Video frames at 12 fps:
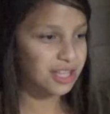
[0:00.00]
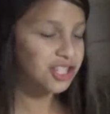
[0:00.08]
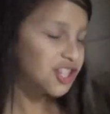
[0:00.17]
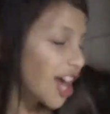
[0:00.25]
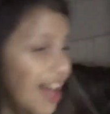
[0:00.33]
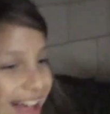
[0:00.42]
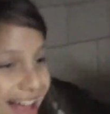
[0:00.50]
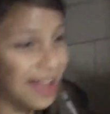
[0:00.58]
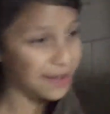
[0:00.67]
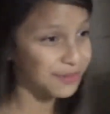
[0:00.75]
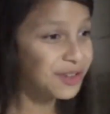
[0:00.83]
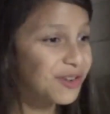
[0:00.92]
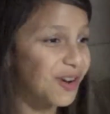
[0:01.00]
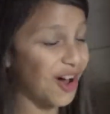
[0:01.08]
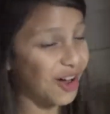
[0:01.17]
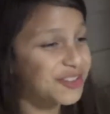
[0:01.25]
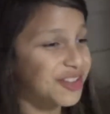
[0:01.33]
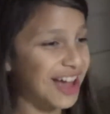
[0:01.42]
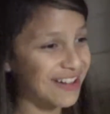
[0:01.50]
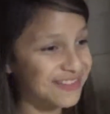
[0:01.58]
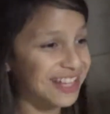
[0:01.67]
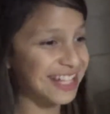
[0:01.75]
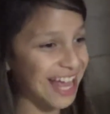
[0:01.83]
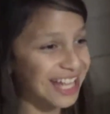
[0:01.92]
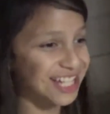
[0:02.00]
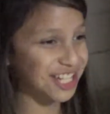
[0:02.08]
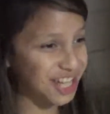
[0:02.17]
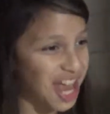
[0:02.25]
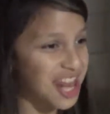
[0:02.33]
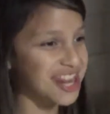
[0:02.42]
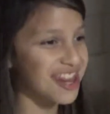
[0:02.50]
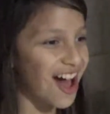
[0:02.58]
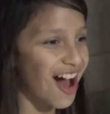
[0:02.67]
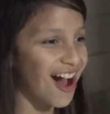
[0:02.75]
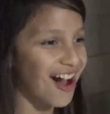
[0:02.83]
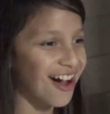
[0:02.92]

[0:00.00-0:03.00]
Shut up. You also have detention. No.